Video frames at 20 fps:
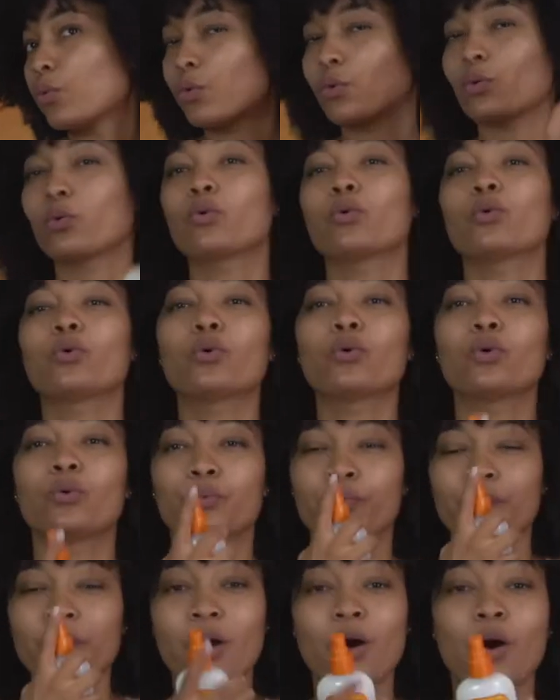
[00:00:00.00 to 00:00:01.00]
Ooh.
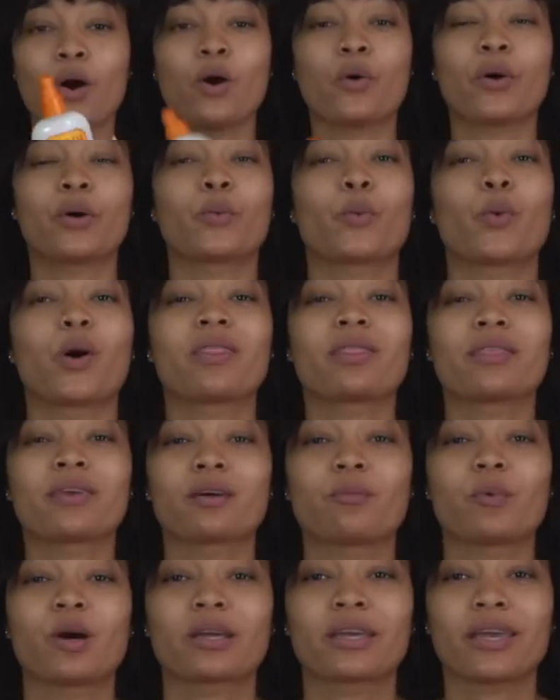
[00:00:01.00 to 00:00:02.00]
Oh, and one thing
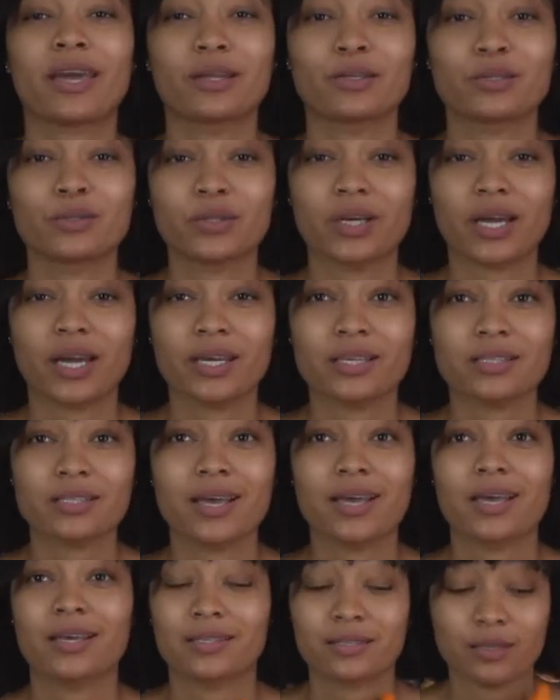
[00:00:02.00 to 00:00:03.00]
about Cantu, guys,
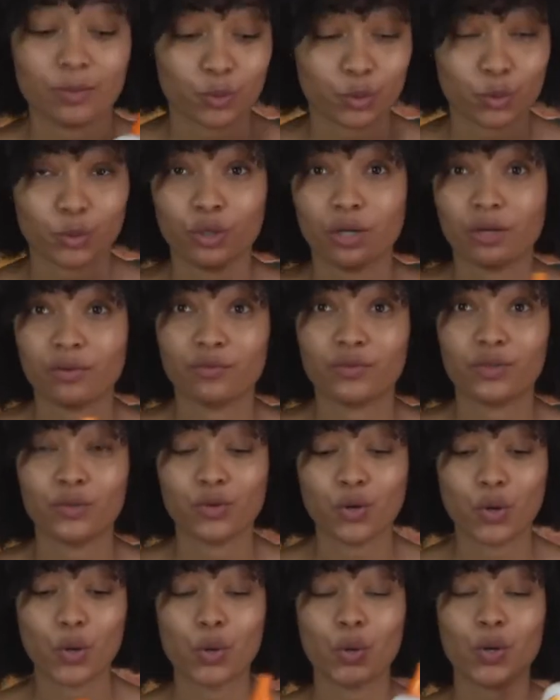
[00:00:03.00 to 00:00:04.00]
as I'm sure a lot of you
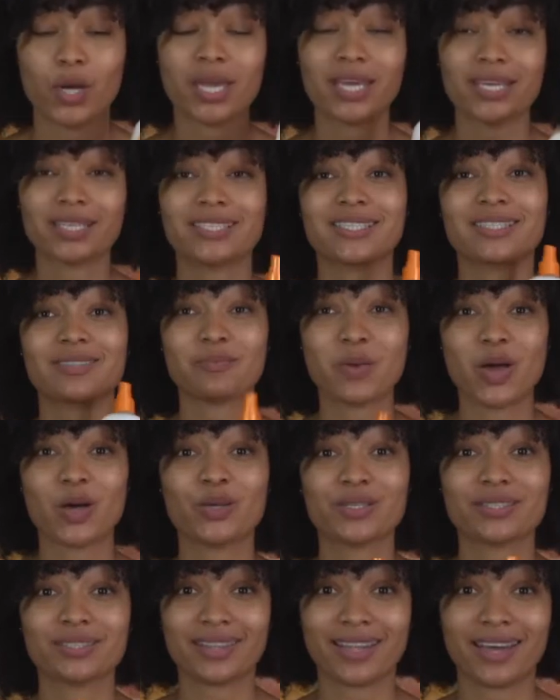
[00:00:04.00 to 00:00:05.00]
know, it
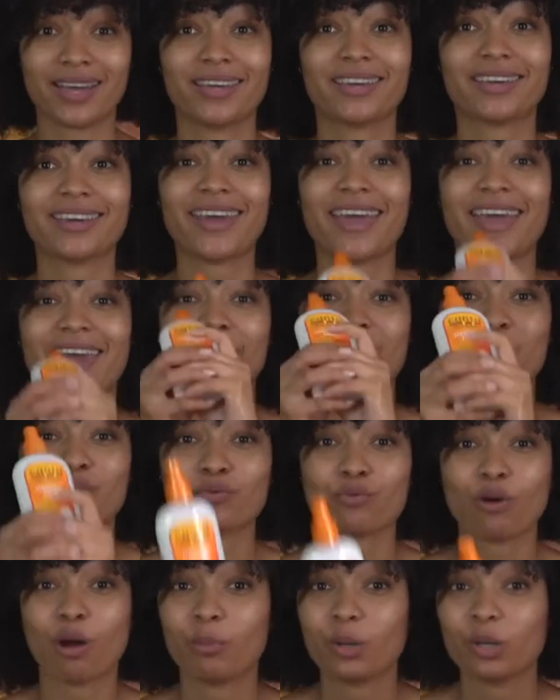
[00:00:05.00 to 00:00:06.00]
smells like a
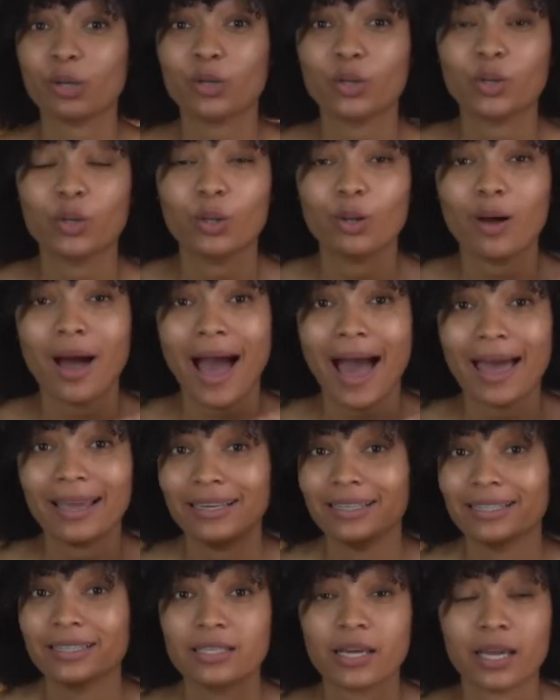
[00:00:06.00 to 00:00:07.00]
tropical
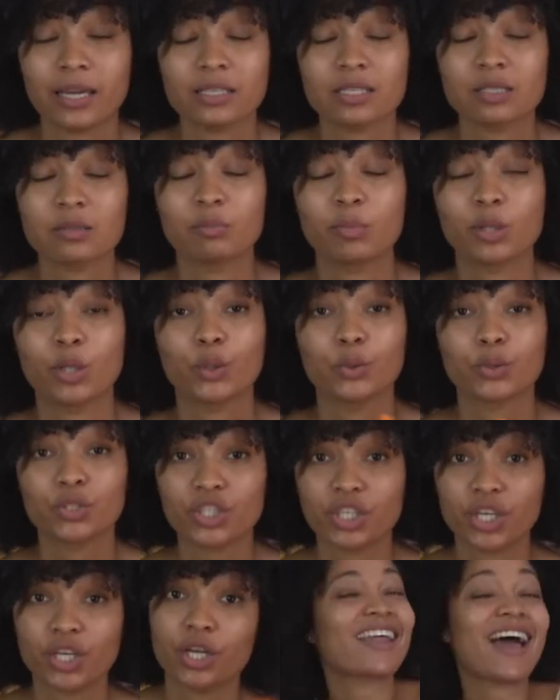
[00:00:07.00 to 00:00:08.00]
island
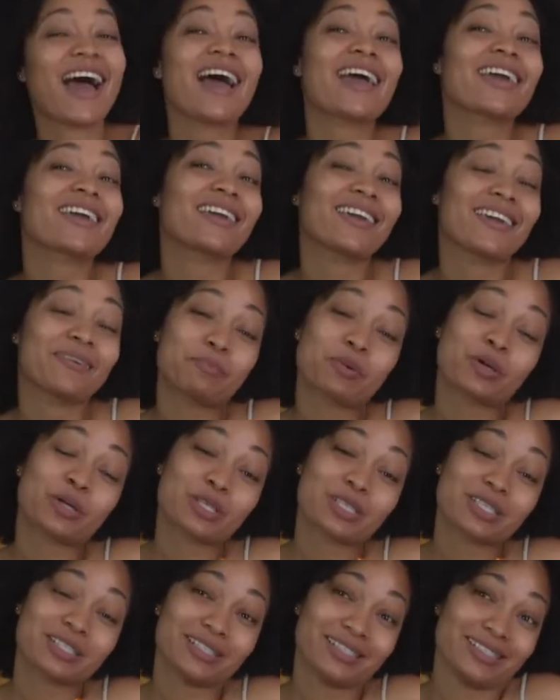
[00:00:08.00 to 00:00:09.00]
explosion. I
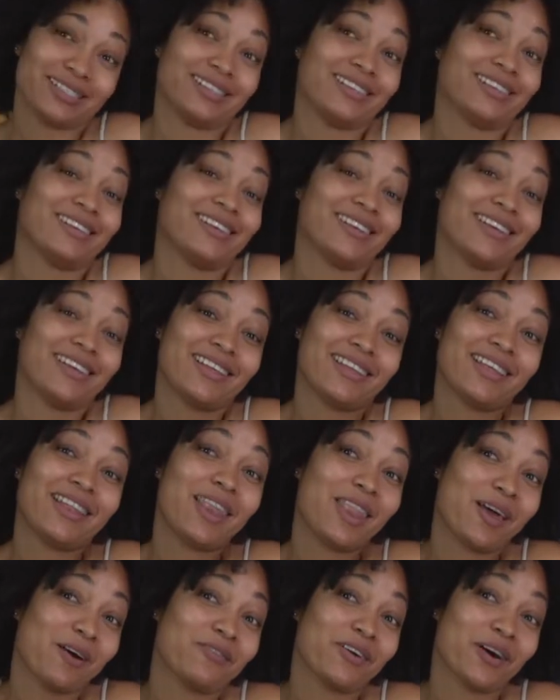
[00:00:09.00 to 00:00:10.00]
personally
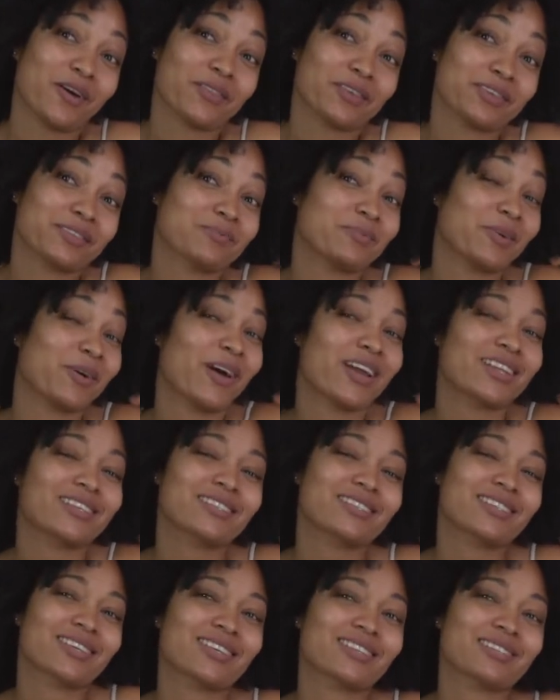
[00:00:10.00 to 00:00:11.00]
love how they smell. I
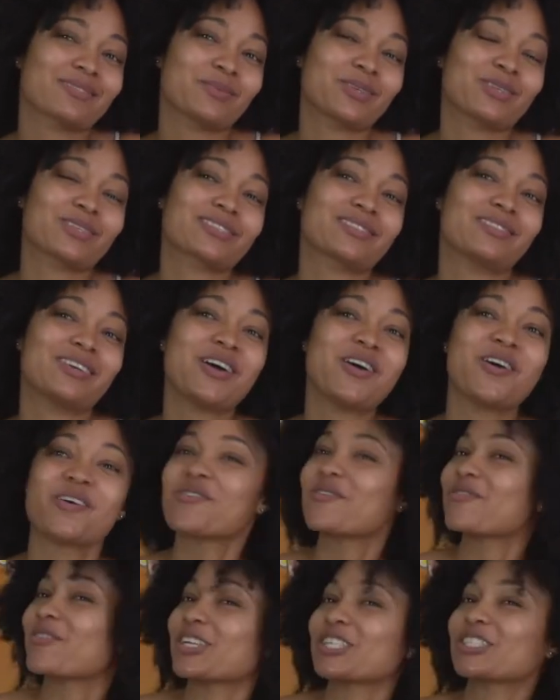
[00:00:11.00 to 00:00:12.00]
just think it smells
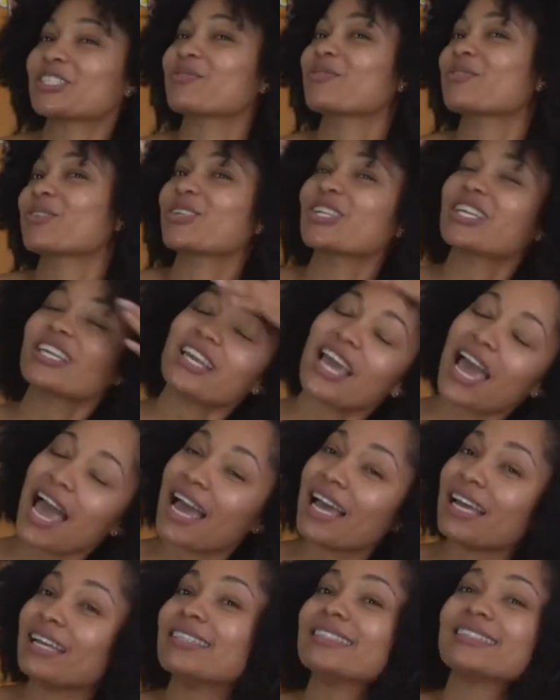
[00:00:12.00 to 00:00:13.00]
fresh and fruity
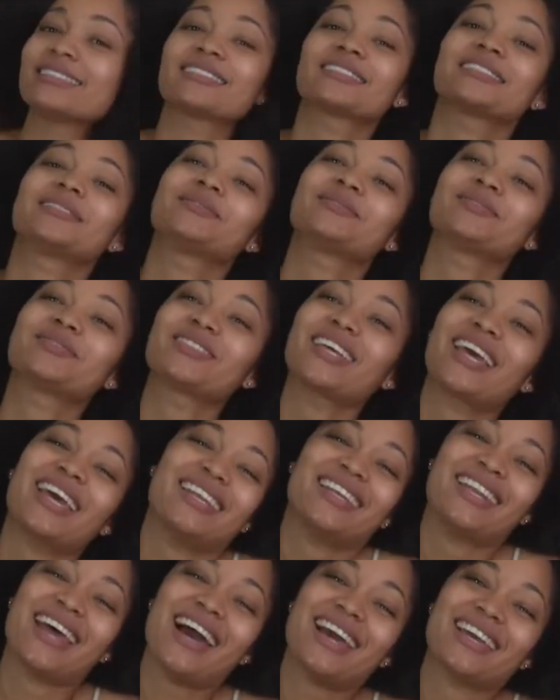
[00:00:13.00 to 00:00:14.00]
and
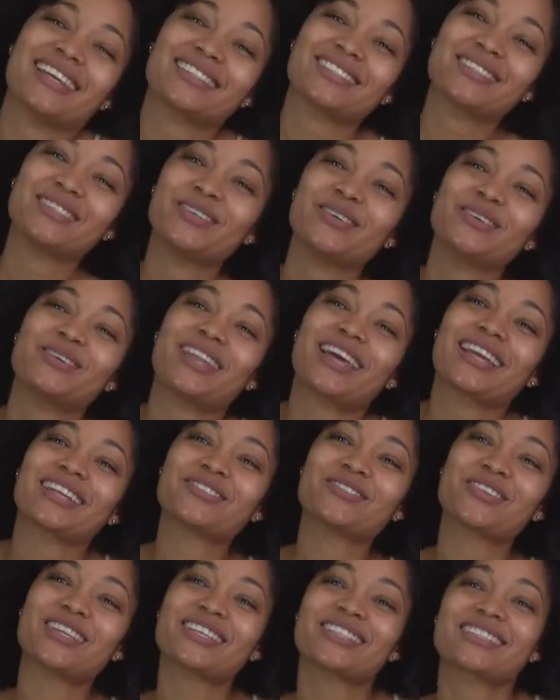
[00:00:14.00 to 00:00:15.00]
nice, like
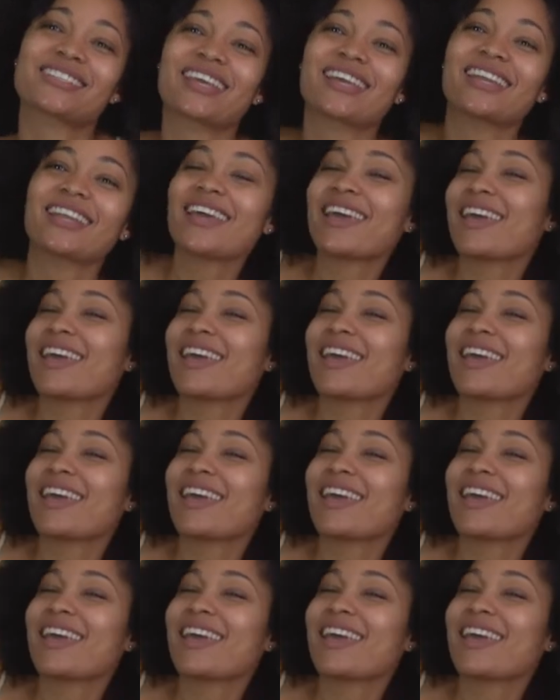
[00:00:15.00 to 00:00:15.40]
Drake said.